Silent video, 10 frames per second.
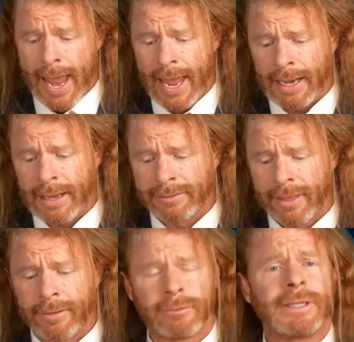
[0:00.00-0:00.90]
And if
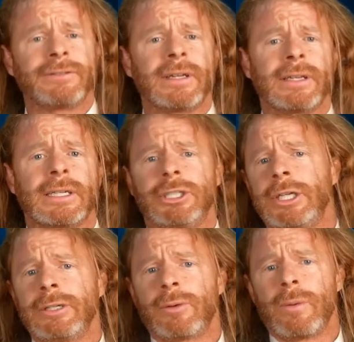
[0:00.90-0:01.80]
the recent
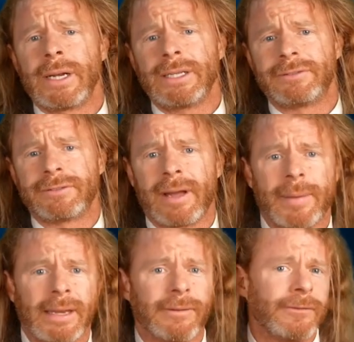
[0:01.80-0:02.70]
G20
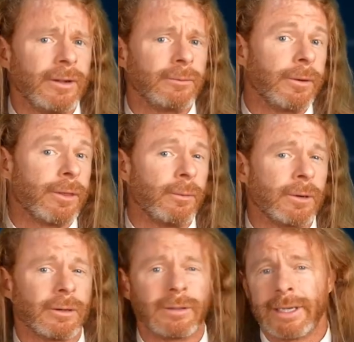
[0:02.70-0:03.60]
summit, filled with the
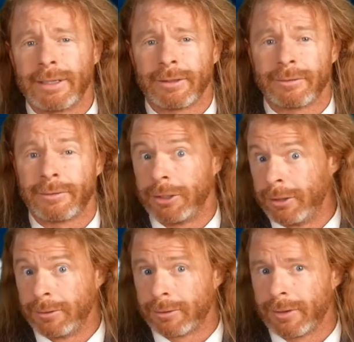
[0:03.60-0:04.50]
world leaders
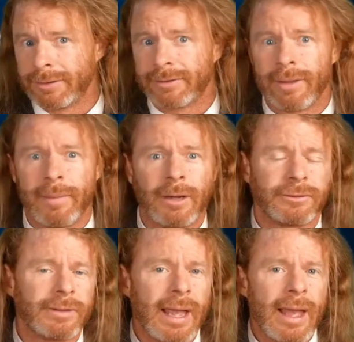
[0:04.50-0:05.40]
you trust the most,